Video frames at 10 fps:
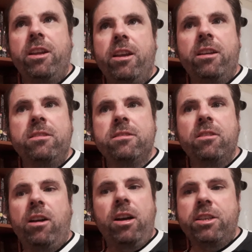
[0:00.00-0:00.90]
yeah,
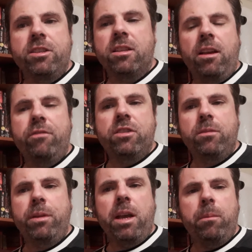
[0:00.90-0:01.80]
like I just love to
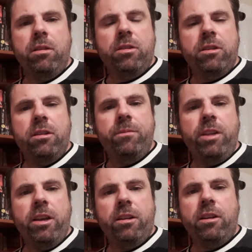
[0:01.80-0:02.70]
be able
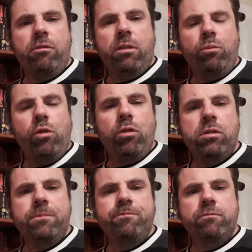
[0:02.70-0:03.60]
to go on a
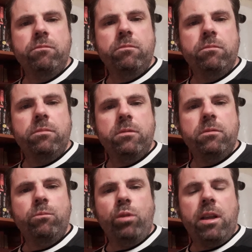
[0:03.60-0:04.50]
walk,
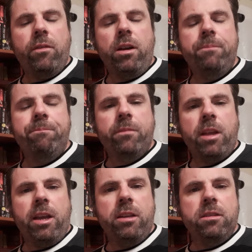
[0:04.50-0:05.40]
whatever,
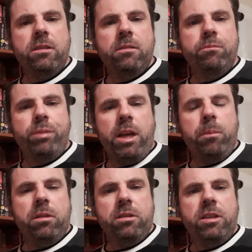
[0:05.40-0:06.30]
and be
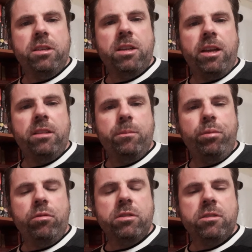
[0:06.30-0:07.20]
able to dictate the
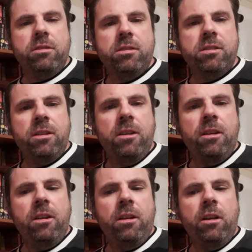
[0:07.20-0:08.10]
books, because
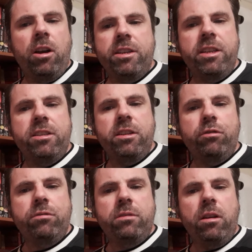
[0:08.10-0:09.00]
I
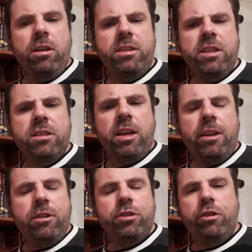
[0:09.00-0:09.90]

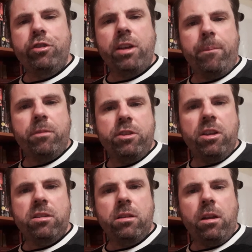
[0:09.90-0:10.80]
dictated 2 chapters
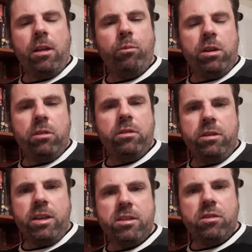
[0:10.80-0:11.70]
yesterday, one on the
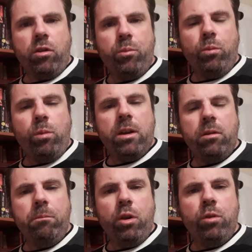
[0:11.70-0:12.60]
desktop and one
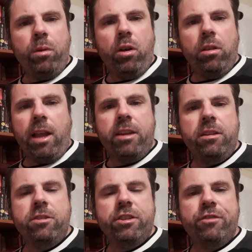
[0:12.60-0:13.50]
on mobile, and
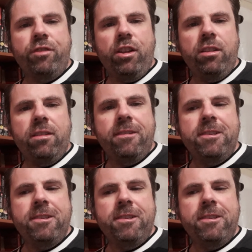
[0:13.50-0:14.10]
it just felt,